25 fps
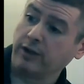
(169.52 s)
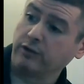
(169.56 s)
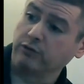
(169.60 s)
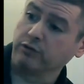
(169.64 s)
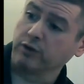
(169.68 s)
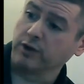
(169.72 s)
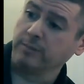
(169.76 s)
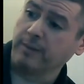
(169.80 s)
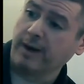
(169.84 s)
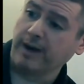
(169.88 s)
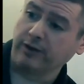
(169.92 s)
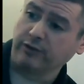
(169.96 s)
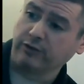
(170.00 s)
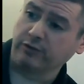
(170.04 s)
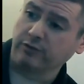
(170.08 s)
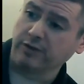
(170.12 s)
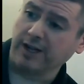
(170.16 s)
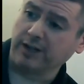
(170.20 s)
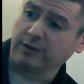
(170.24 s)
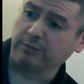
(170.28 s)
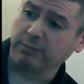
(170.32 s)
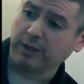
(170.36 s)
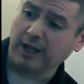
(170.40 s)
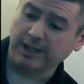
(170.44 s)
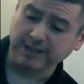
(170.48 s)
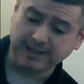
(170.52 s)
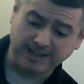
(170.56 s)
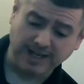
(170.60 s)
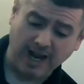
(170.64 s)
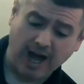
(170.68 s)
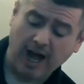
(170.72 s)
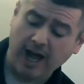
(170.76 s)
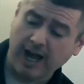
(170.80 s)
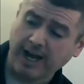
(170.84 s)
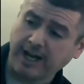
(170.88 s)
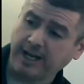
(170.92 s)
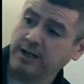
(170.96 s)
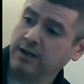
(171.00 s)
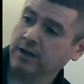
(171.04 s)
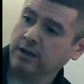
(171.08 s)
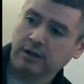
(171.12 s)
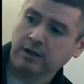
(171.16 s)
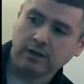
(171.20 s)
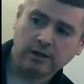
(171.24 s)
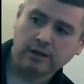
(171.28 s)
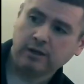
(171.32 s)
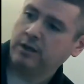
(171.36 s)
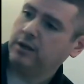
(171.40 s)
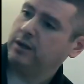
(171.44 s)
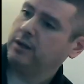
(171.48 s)
-3, it's +9.
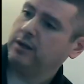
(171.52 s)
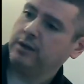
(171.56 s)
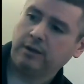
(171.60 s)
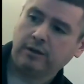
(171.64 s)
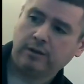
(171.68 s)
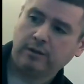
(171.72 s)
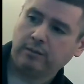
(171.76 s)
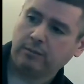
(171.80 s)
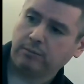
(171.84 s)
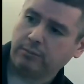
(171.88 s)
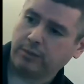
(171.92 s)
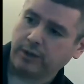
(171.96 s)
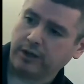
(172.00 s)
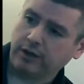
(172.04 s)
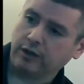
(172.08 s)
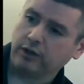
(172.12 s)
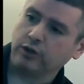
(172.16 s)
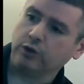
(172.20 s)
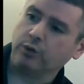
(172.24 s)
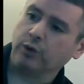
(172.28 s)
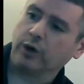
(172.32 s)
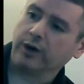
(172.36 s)
But